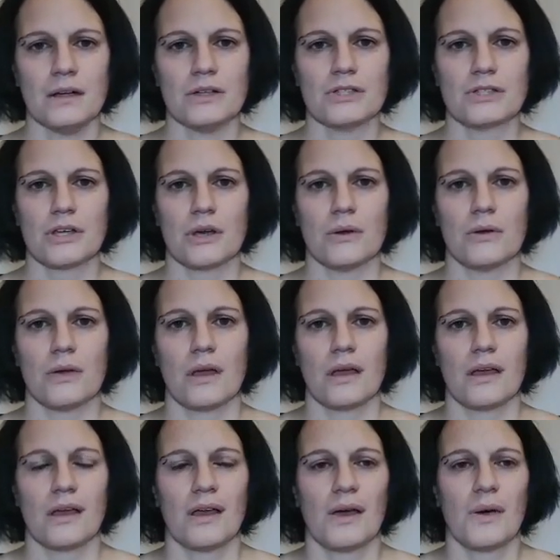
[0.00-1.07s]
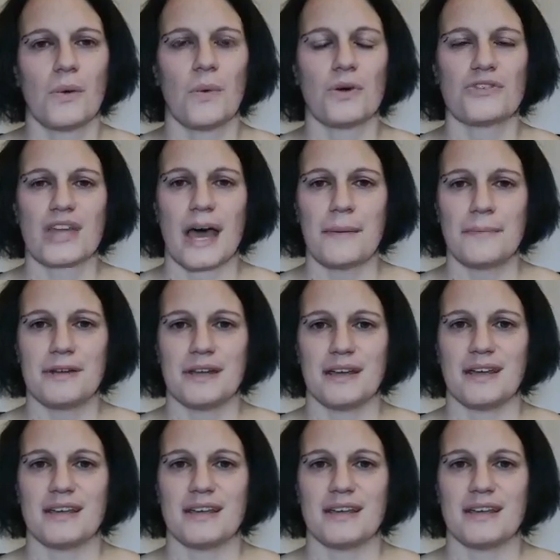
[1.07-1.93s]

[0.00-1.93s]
So what's happening